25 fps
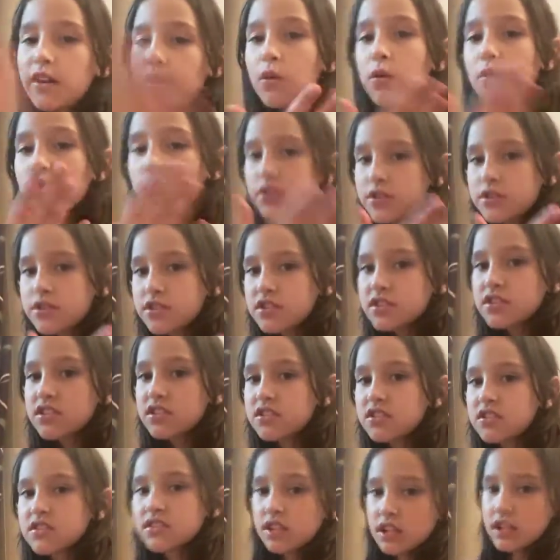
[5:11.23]

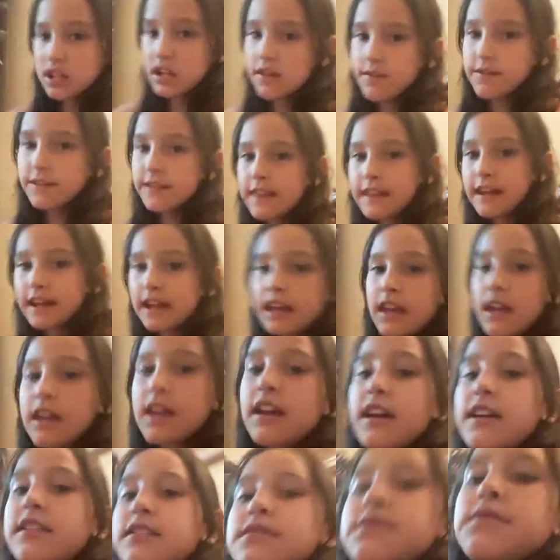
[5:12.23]
horses and everything.
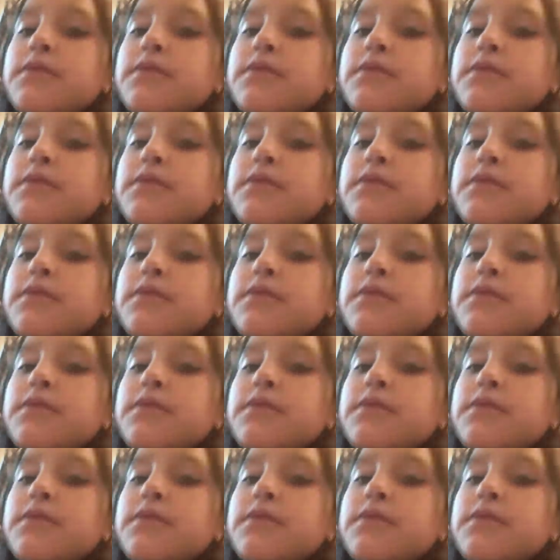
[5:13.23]
Because